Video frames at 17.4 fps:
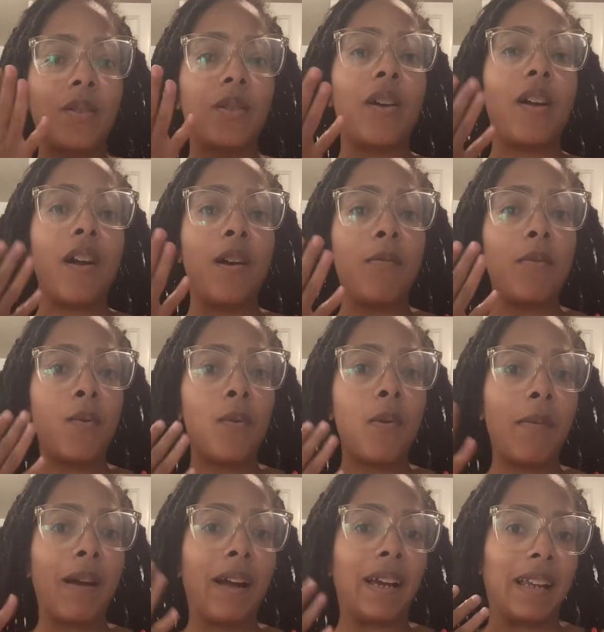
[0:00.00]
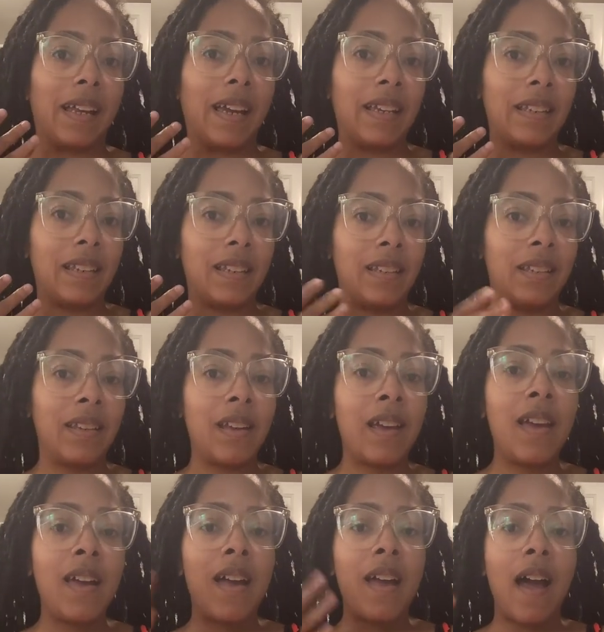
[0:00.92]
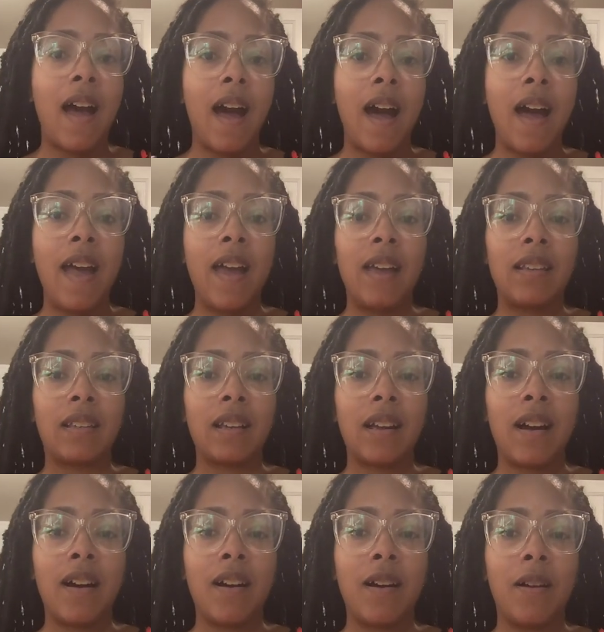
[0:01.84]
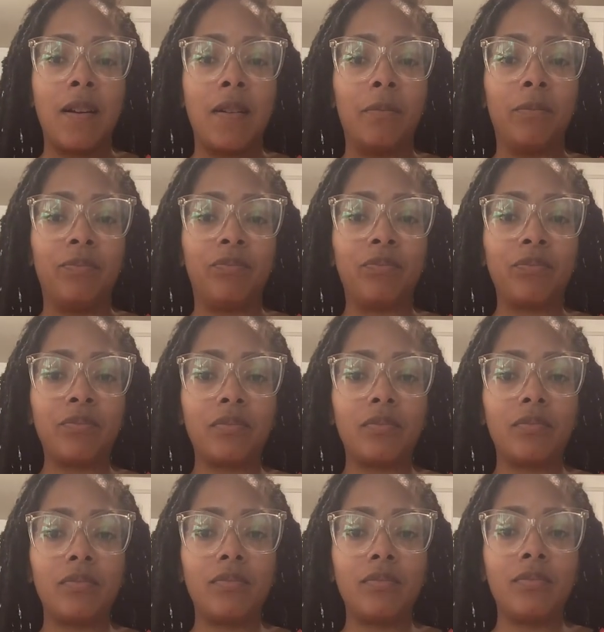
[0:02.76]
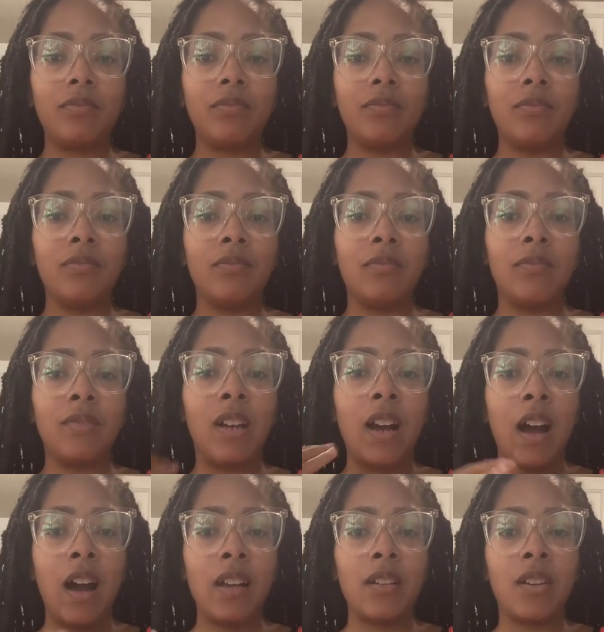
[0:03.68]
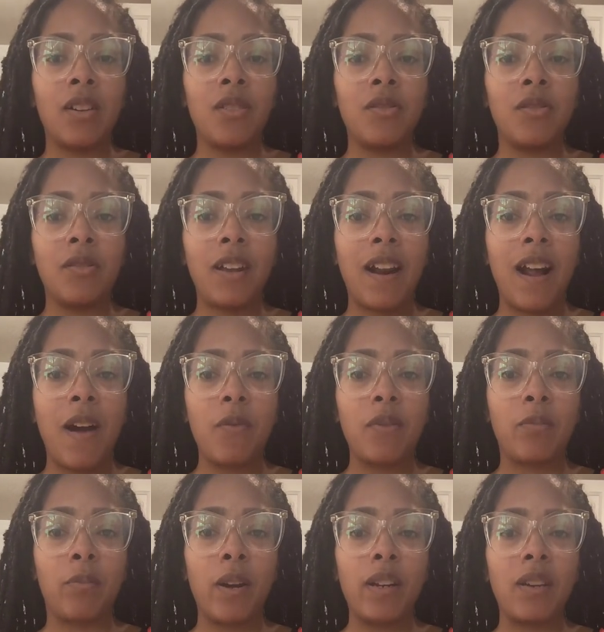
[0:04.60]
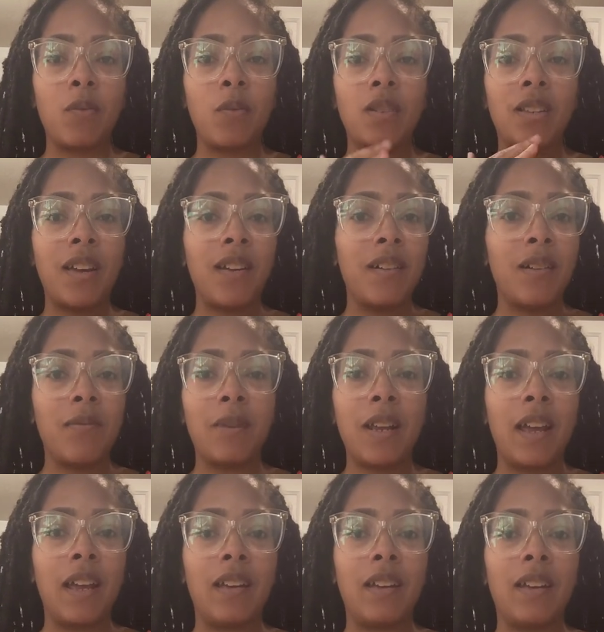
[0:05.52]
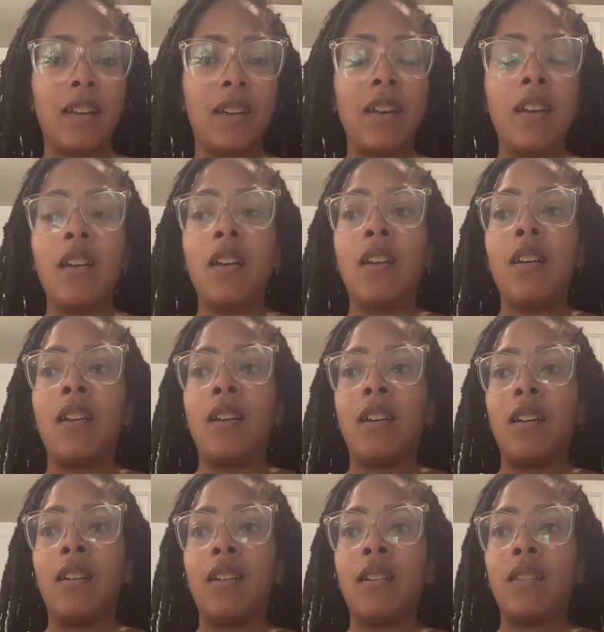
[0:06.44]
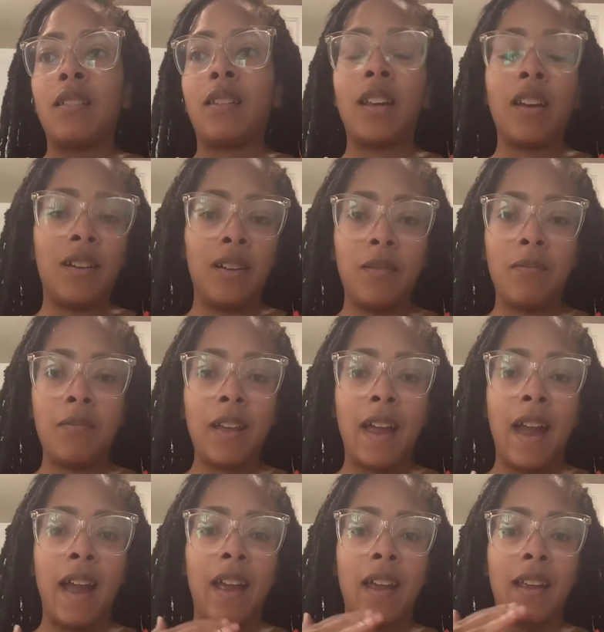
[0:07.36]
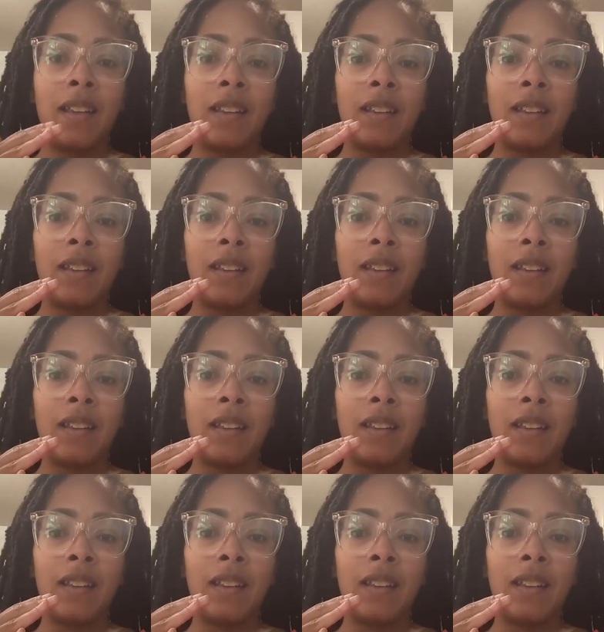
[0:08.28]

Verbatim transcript: that was gonna help me with my glasses. I had to um God told you that I was pregnant. Well tell him that tell him that